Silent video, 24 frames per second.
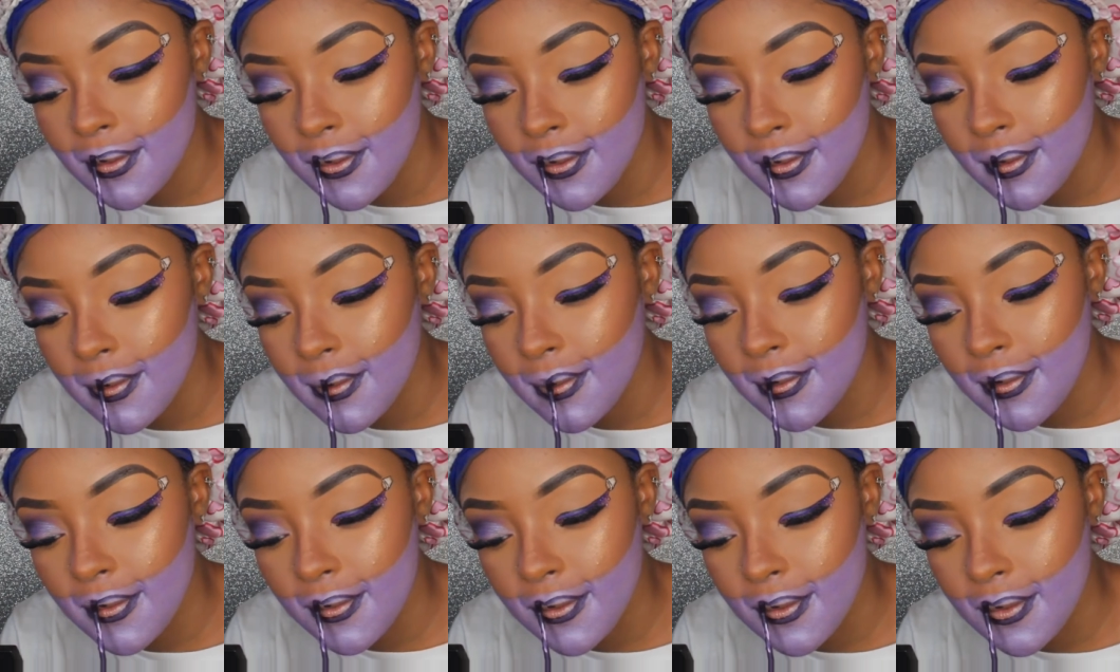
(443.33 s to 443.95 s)
I will
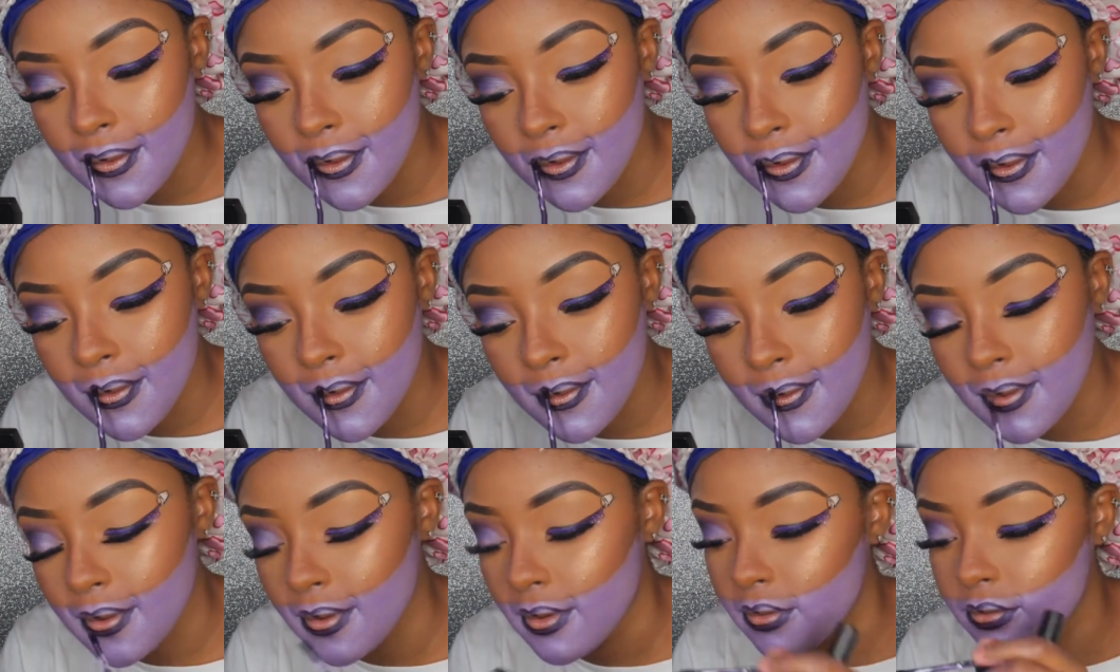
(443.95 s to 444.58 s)
put a lighter
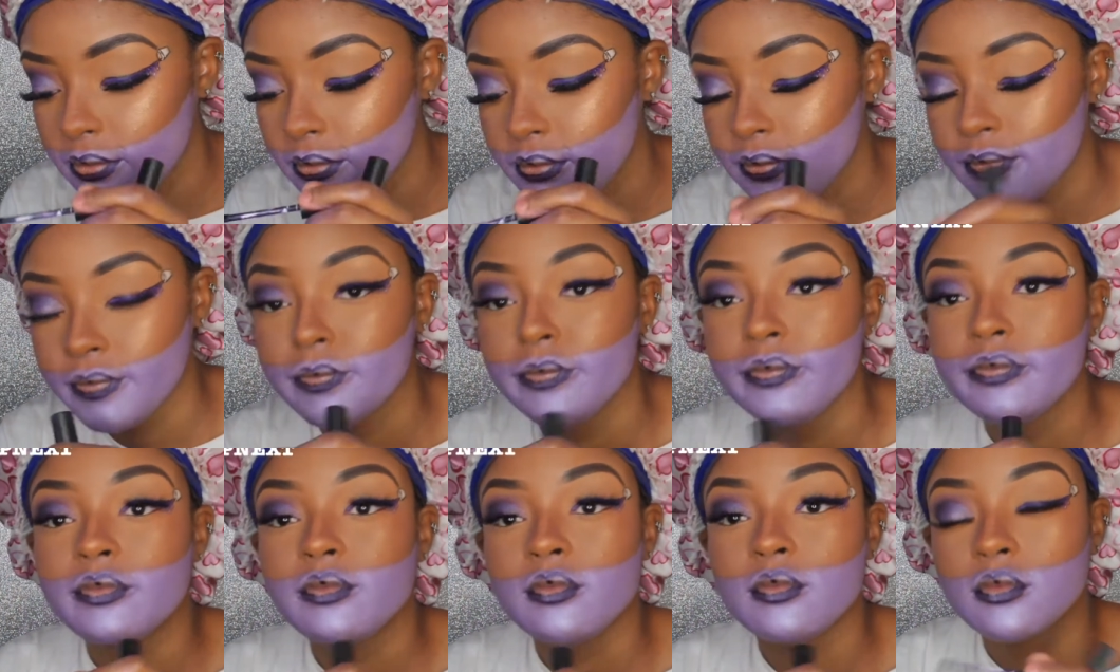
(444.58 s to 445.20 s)
purple in the
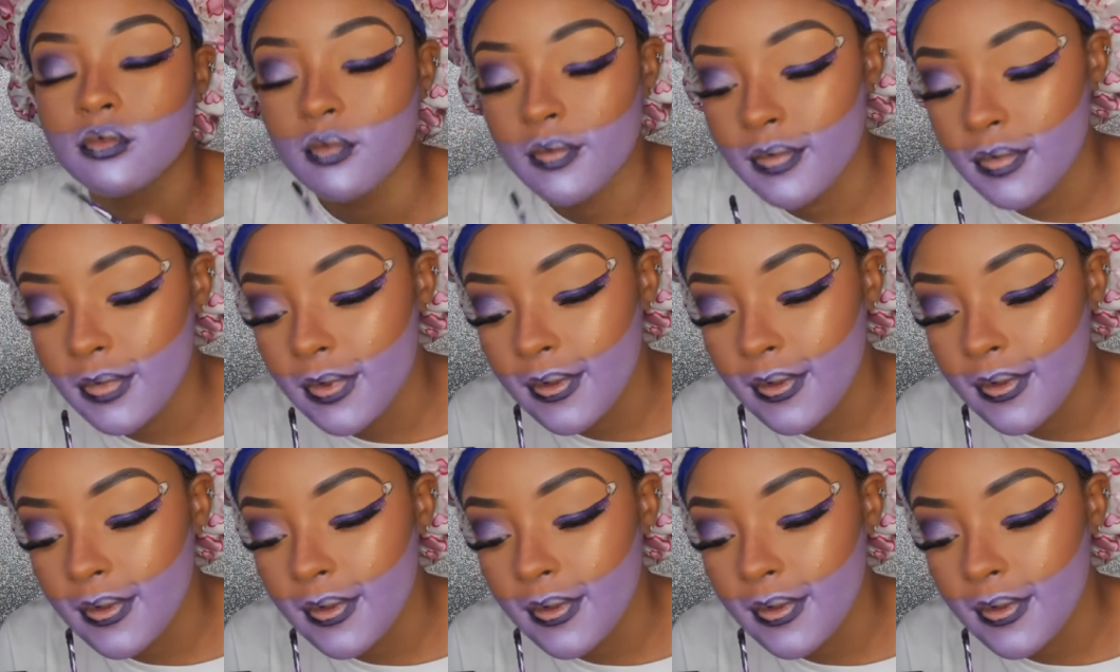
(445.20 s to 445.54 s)
middle